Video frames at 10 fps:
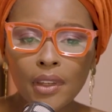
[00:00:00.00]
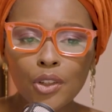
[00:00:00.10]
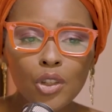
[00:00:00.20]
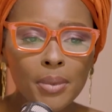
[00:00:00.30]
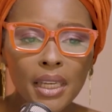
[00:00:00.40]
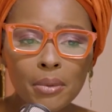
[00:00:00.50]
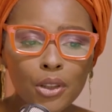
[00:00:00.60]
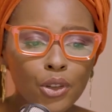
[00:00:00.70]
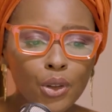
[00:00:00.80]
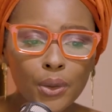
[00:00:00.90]
to be able
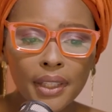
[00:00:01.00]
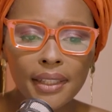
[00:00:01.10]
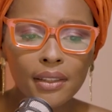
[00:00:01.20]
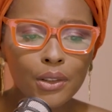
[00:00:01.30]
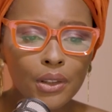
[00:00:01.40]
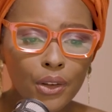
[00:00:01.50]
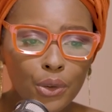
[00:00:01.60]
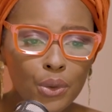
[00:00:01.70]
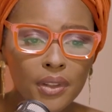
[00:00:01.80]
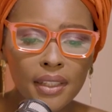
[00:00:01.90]
to look at the
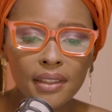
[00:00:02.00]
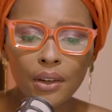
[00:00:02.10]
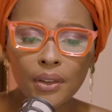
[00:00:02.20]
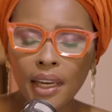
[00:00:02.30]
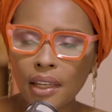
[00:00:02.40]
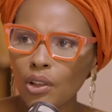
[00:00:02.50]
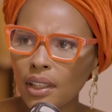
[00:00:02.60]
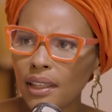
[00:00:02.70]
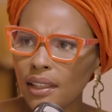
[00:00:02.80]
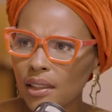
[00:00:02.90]
news and saying, okay,
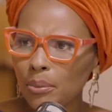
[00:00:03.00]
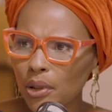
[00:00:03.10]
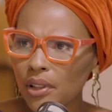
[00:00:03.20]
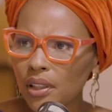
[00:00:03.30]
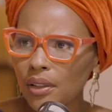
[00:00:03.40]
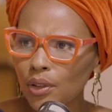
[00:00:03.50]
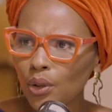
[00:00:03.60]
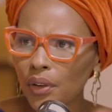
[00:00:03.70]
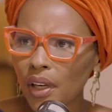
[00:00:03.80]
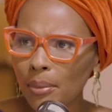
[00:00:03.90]
actually, here's a positive
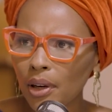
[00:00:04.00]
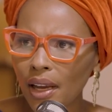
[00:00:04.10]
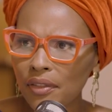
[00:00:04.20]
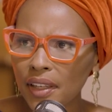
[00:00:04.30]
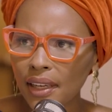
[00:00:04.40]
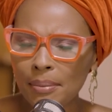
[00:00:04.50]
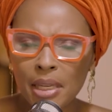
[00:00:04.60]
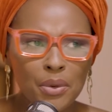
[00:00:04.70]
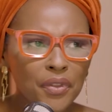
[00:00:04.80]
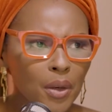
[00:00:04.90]
story about Africa. I
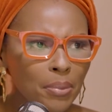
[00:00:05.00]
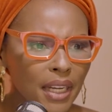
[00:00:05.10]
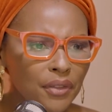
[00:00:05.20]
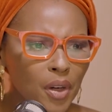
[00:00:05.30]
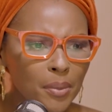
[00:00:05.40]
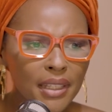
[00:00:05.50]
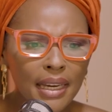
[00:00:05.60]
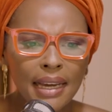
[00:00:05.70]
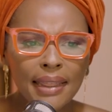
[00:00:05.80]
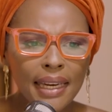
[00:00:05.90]
mean, we've got platforms
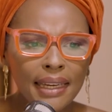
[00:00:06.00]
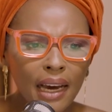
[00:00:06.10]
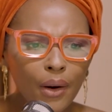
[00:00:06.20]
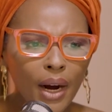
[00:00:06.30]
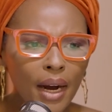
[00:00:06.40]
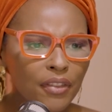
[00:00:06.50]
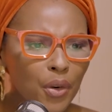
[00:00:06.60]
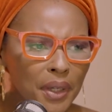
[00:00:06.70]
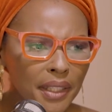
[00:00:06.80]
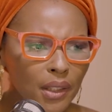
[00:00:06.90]
that now are
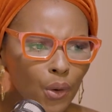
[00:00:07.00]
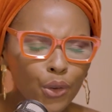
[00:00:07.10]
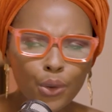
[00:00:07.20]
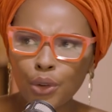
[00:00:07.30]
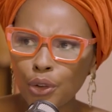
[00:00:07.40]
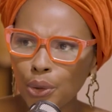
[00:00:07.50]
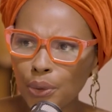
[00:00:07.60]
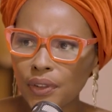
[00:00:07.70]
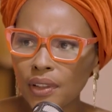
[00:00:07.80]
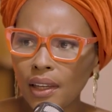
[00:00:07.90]
focusing on good
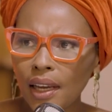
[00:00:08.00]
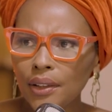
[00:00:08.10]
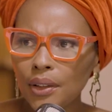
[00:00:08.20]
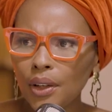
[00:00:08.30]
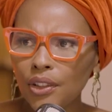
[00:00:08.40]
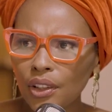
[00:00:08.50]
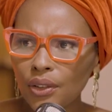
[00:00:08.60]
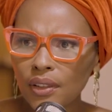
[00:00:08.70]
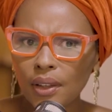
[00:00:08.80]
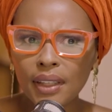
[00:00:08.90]
news, just
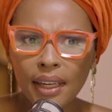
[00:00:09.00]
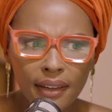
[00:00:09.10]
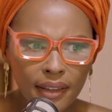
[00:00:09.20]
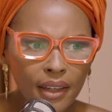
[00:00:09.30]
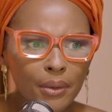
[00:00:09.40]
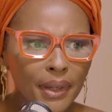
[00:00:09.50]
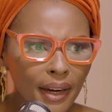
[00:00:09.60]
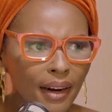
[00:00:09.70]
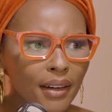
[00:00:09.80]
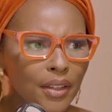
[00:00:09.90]
to say, okay, here we
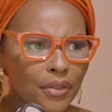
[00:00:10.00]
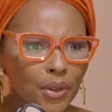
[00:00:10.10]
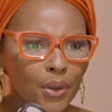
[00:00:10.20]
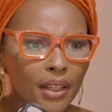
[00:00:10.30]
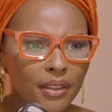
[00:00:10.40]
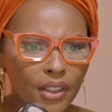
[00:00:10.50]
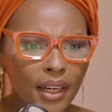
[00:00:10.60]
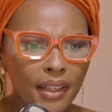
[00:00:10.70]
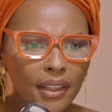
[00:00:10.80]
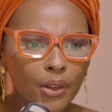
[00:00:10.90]
are. If you are
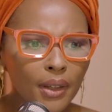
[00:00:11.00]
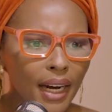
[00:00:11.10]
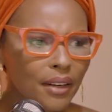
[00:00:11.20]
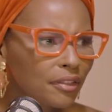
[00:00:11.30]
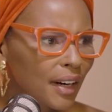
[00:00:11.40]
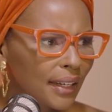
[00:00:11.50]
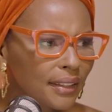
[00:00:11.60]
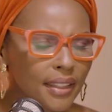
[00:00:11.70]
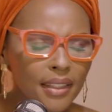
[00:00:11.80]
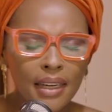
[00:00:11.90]
struggling, you can't
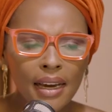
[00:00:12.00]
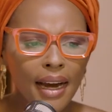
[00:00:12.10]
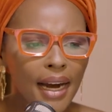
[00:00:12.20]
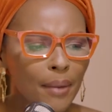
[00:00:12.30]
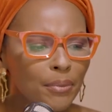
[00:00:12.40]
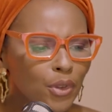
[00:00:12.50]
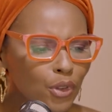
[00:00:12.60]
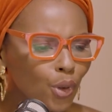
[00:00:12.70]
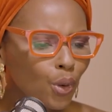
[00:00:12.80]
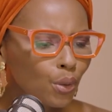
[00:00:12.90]
find it.
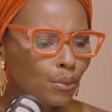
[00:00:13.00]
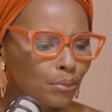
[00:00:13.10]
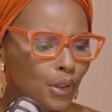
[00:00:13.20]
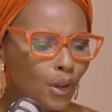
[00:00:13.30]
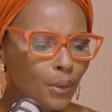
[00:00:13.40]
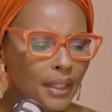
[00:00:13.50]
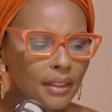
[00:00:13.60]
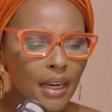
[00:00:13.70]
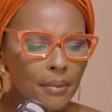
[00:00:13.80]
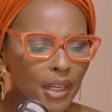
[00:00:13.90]
So you know what,
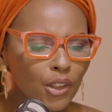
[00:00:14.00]
make